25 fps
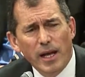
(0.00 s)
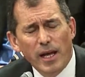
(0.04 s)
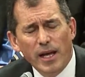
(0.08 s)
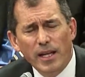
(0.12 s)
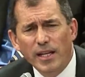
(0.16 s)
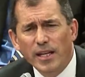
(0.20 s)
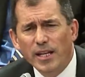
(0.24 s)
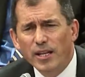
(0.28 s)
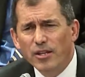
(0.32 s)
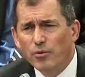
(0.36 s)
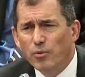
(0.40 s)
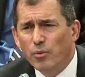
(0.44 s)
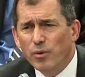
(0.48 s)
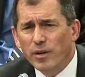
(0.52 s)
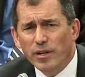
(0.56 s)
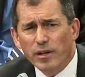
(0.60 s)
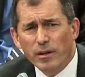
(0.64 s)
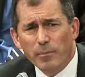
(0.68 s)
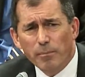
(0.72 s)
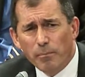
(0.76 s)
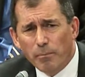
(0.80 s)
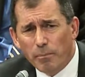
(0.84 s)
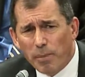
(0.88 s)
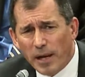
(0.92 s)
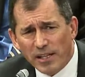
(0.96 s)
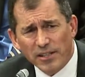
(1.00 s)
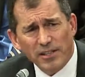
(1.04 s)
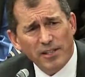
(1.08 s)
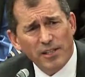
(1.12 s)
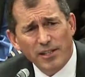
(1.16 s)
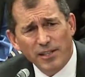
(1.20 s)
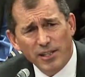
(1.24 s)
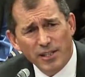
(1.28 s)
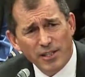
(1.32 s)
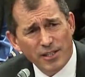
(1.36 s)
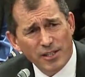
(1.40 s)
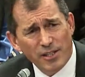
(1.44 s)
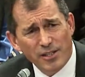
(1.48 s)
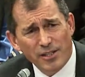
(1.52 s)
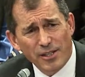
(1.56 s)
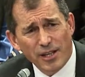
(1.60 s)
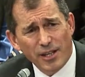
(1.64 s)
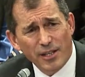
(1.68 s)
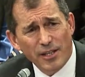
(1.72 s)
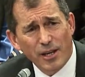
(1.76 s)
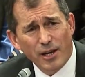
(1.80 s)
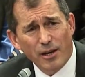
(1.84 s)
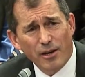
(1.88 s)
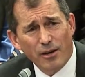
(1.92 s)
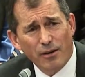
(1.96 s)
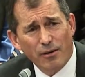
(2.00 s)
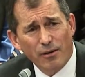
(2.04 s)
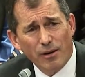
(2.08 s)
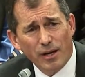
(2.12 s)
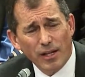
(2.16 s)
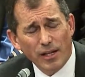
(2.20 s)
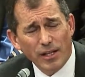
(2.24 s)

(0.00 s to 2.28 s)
And he's one of the best clinicians I know,